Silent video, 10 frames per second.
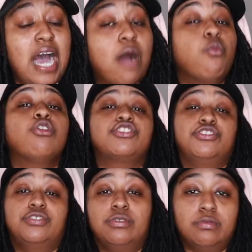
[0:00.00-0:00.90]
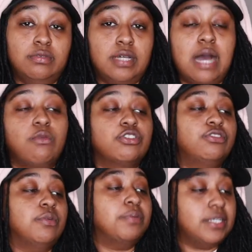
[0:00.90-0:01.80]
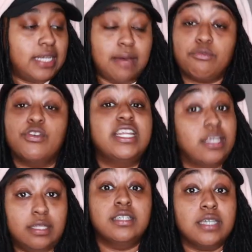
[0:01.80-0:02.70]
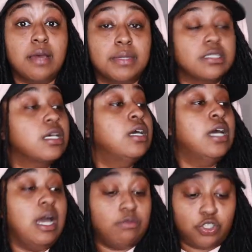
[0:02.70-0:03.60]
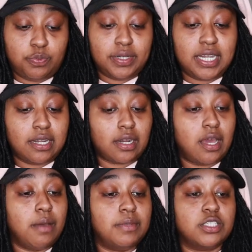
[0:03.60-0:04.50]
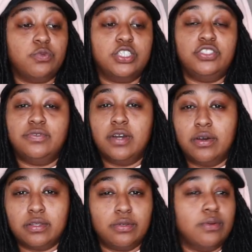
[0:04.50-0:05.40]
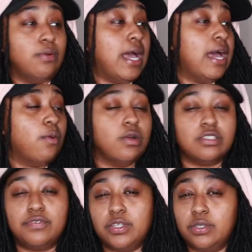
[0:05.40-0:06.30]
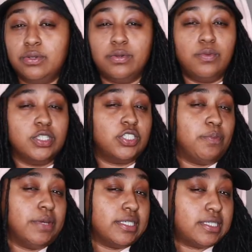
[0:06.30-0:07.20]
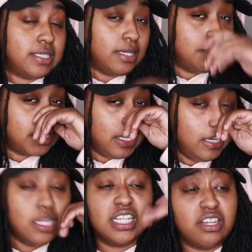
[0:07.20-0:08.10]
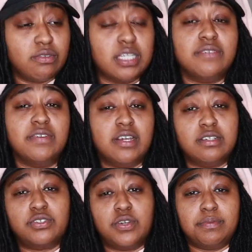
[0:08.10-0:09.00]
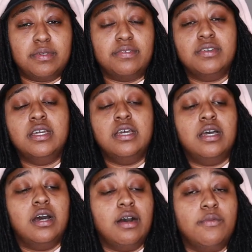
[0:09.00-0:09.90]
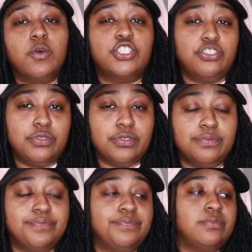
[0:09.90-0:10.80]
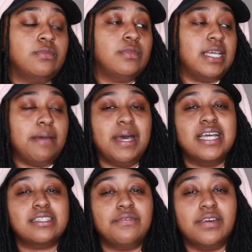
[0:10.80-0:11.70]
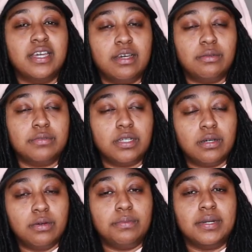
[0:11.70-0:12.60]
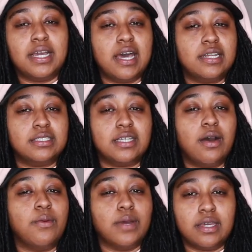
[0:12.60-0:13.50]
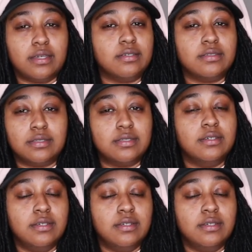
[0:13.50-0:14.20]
I want you to. I want you to put down, I'm reading these comments. I want you to put down in the comments what you've gone through, how it works for you, what's your best tips. Literally very descriptive of what you do. Am I asking for help? No, but guidance always